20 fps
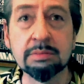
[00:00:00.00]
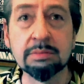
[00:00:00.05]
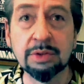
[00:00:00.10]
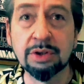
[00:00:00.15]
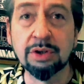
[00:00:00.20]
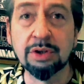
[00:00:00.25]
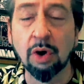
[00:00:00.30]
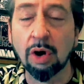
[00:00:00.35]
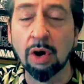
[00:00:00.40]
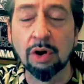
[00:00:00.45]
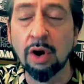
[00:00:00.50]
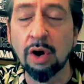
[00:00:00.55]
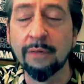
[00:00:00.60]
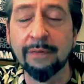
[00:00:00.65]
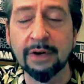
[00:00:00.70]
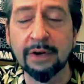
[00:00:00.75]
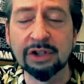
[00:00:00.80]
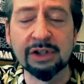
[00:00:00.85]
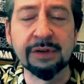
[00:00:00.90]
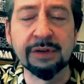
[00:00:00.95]
your
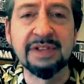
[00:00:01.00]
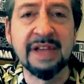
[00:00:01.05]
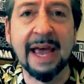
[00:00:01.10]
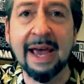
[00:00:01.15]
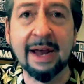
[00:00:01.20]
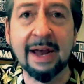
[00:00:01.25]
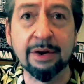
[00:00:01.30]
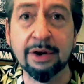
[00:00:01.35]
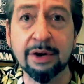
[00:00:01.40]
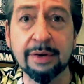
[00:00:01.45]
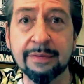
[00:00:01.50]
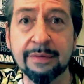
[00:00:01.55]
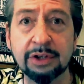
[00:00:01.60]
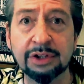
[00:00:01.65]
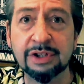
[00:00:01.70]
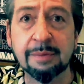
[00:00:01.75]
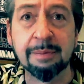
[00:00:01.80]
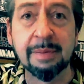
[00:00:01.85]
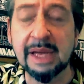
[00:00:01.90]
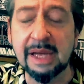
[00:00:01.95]
version of Ted or your version
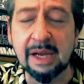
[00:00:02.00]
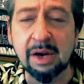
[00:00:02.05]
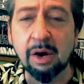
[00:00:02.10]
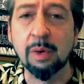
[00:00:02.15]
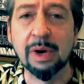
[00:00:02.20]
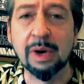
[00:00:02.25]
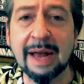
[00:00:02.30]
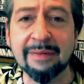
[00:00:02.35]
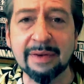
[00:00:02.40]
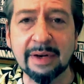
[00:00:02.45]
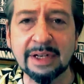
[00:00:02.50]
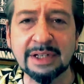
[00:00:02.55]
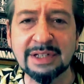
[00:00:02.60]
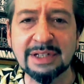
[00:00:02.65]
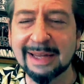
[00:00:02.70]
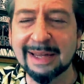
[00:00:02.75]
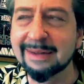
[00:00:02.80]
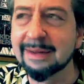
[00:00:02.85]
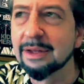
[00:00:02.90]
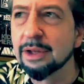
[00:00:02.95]
of me or whatever. It's
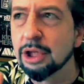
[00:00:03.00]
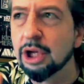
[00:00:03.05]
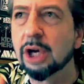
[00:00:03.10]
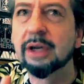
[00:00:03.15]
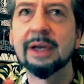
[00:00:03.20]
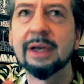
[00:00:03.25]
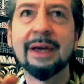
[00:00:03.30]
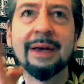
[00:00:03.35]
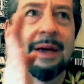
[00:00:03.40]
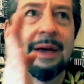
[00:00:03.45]
like, look,